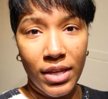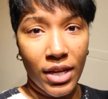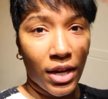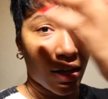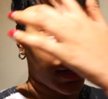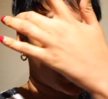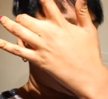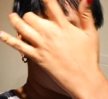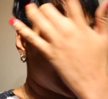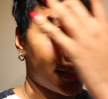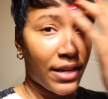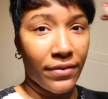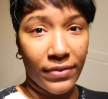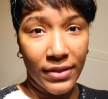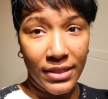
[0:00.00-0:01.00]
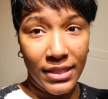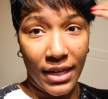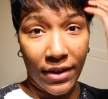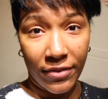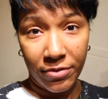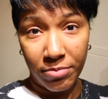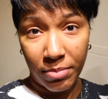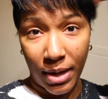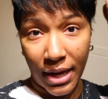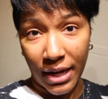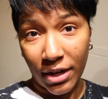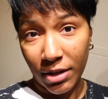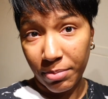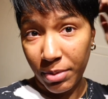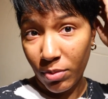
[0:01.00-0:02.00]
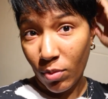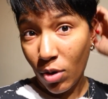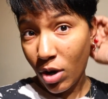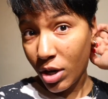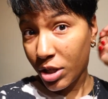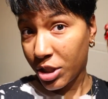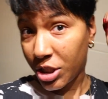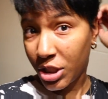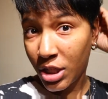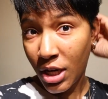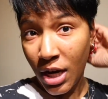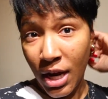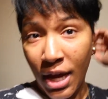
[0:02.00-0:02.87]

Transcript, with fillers: y'all, it is definitely time for my hair to be washed.